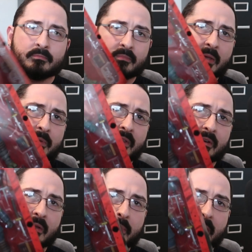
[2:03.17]
Maybe
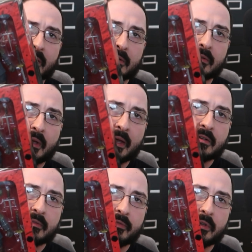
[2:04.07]
I'll get back into
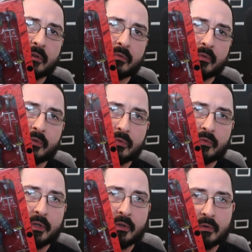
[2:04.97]
action figure review
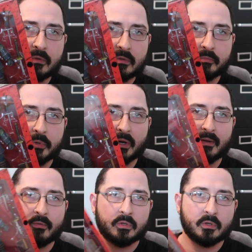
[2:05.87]
videos, but
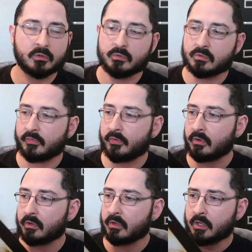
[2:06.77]
I've only done 2 so
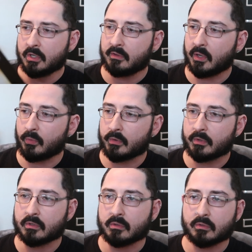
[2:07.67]
far. They
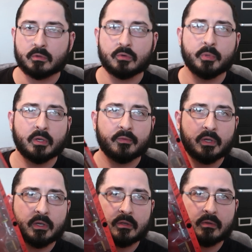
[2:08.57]
weren't too big of a
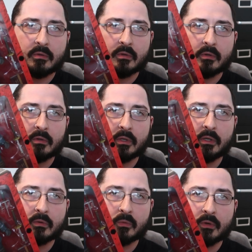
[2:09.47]
hit,
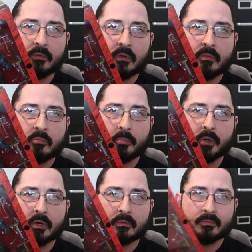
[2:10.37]
either one of them,
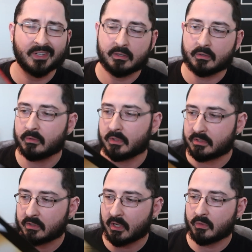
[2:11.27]
but I don't know. I
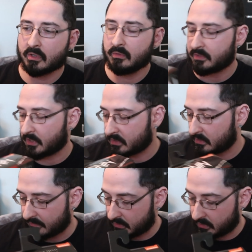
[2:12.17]
still kind of want to do this. I
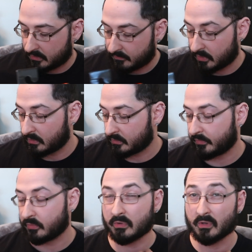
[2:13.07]
still haven't done videos
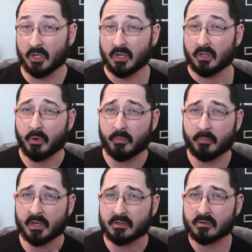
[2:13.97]
for Puppet
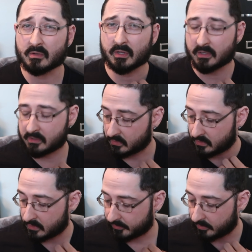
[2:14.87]
Master that I showed
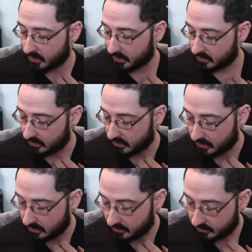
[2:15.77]
off from NECA
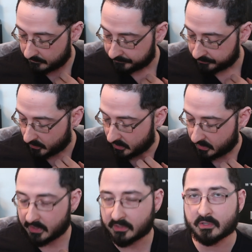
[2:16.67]
and the
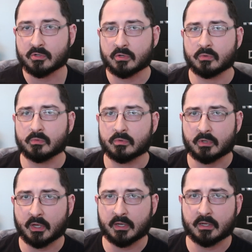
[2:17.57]
Casey
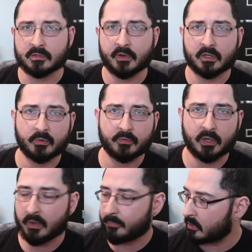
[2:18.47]
Jones as Phantom of the
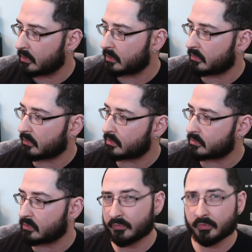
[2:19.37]
Opera
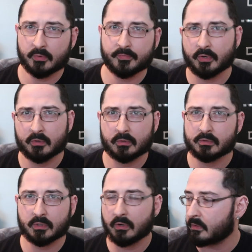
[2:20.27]
crossover of
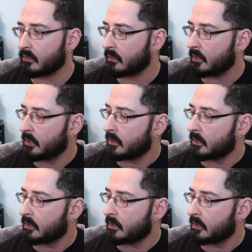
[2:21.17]
turtles and horror.